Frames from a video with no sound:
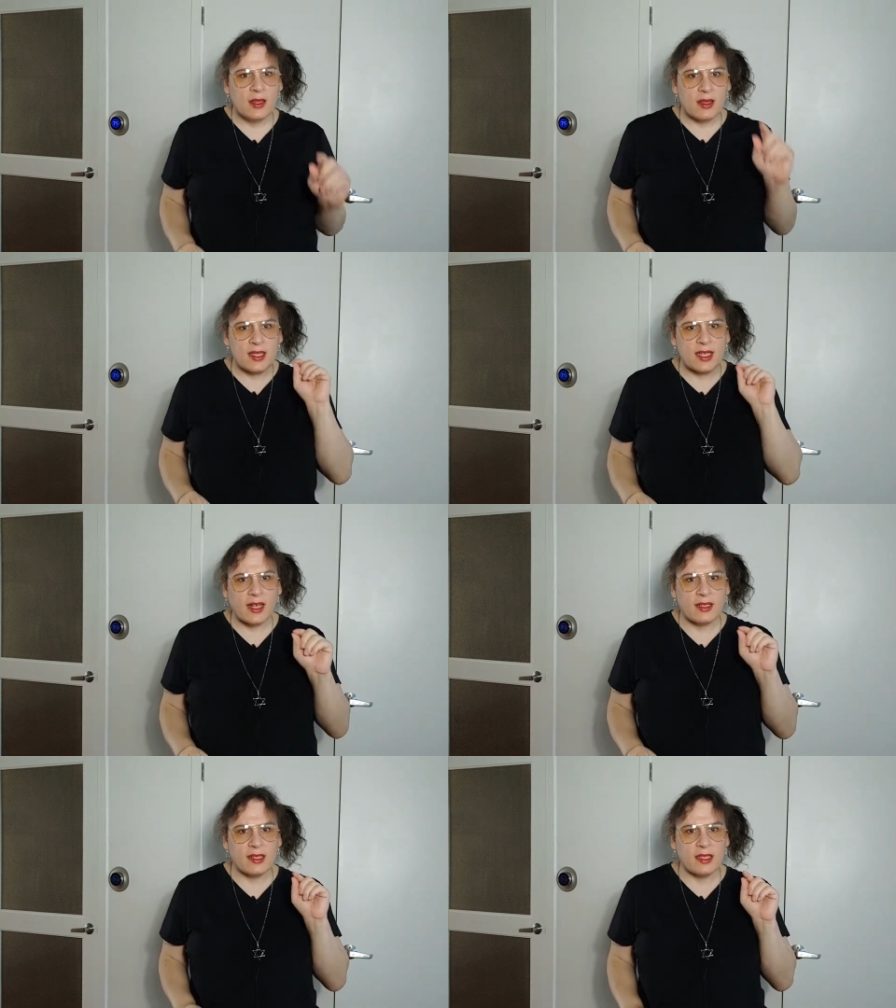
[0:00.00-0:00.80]
This
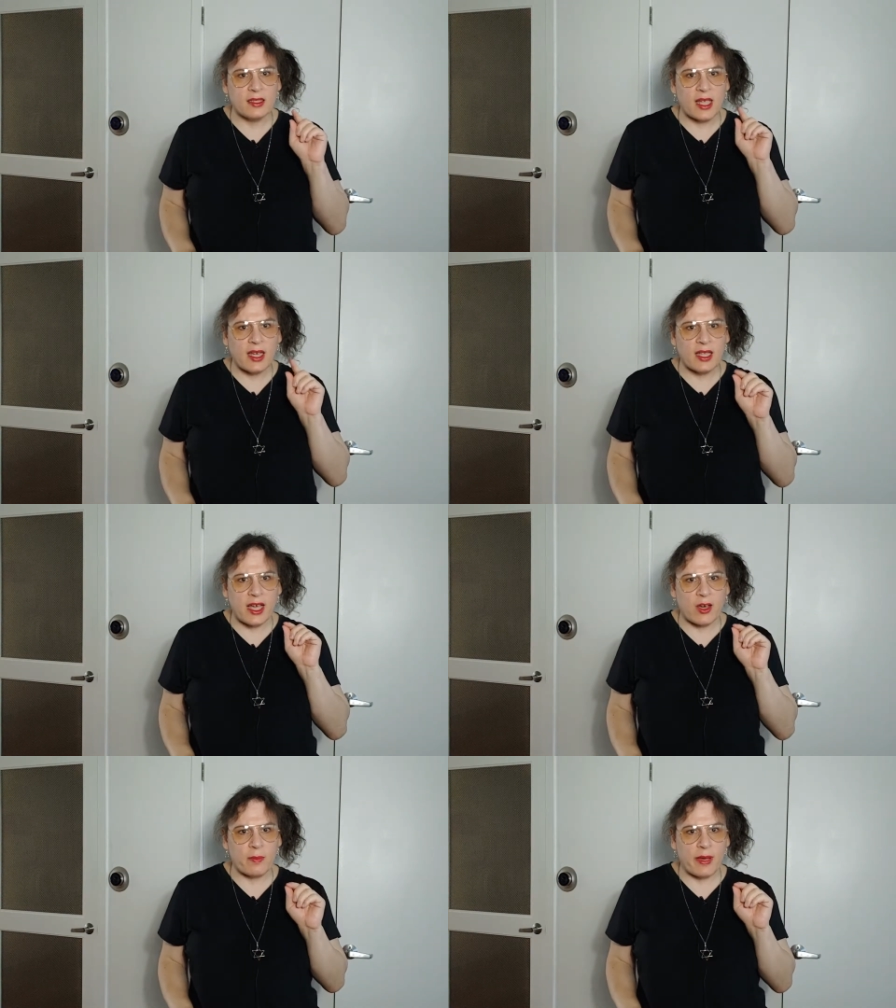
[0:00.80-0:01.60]
title seals any
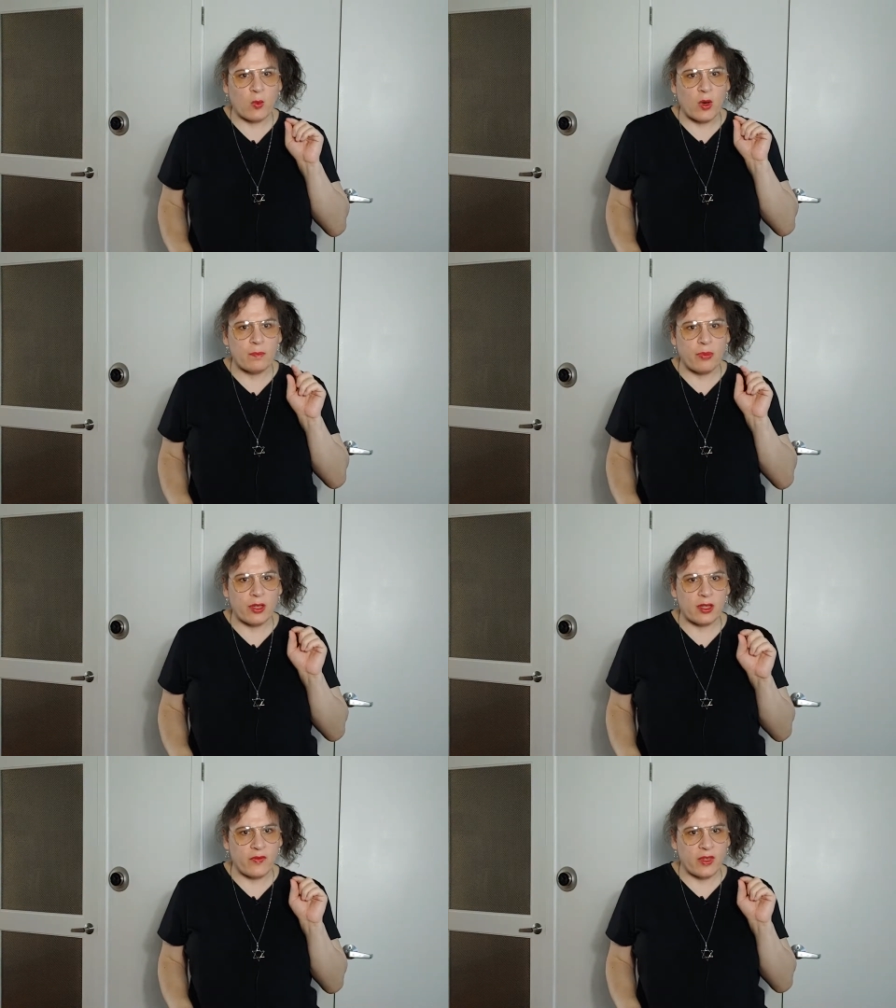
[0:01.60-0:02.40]
doubt about what
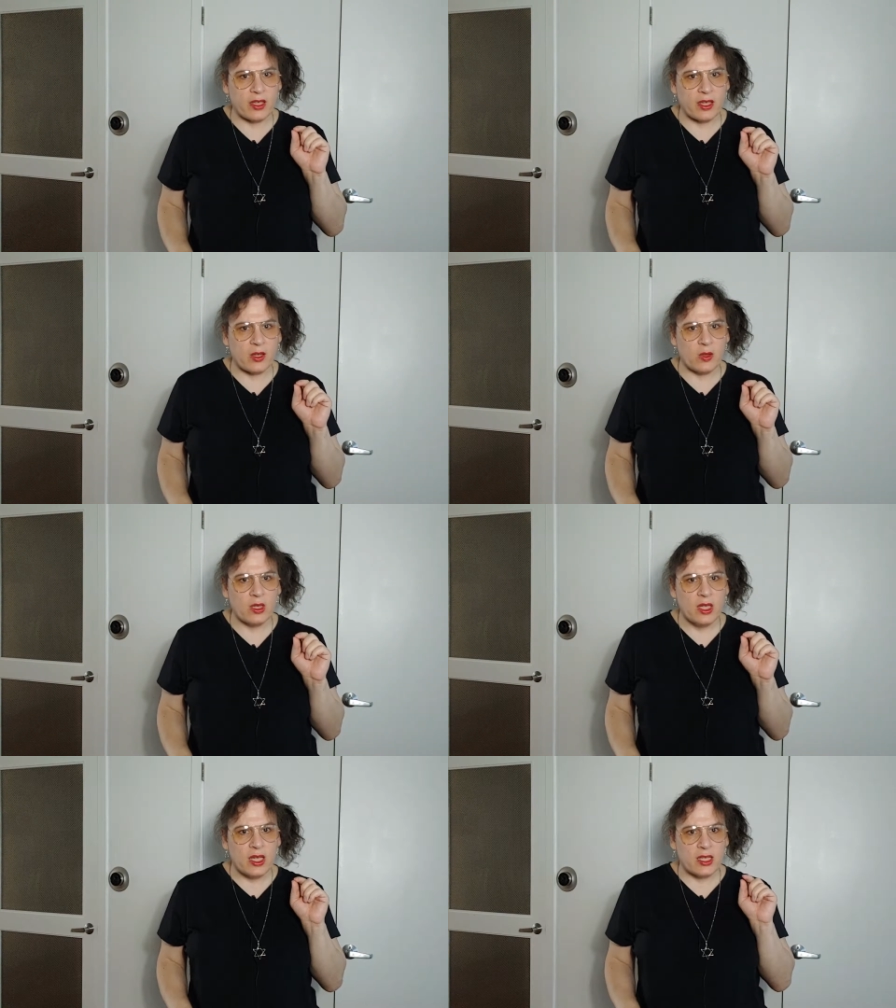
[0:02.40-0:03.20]
point the video
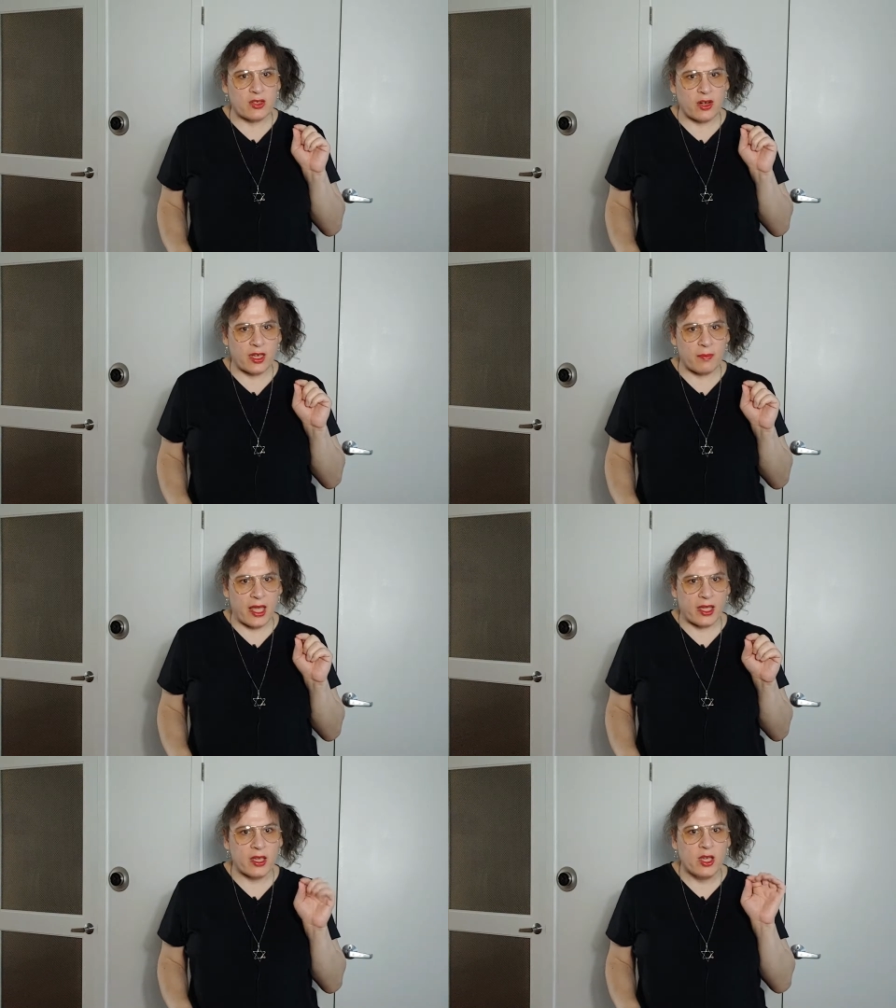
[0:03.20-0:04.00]
is trying to
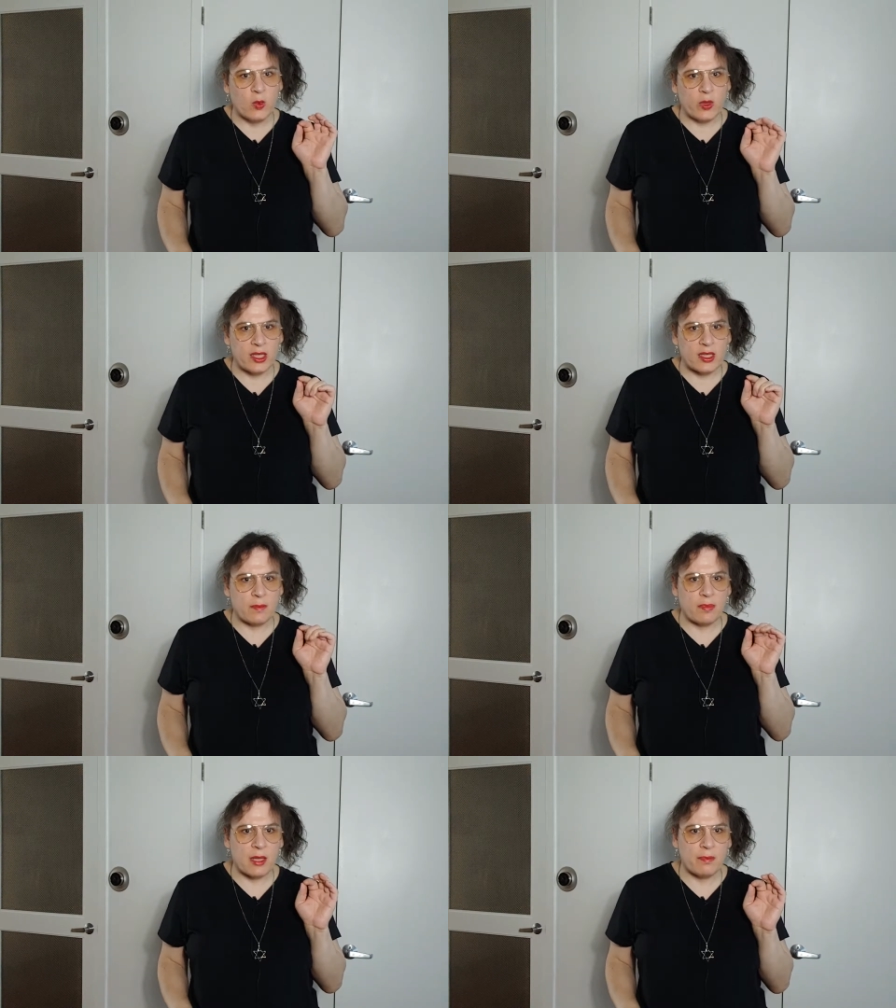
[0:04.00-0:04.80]
make, which is
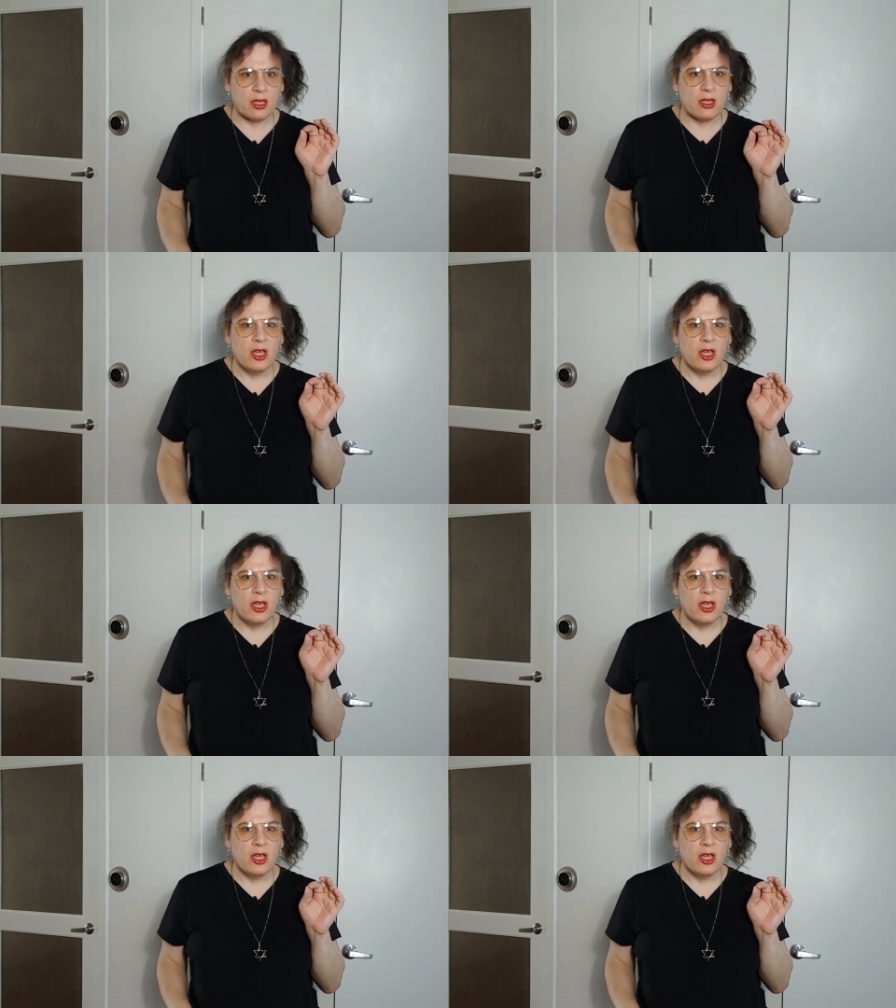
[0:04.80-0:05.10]
that people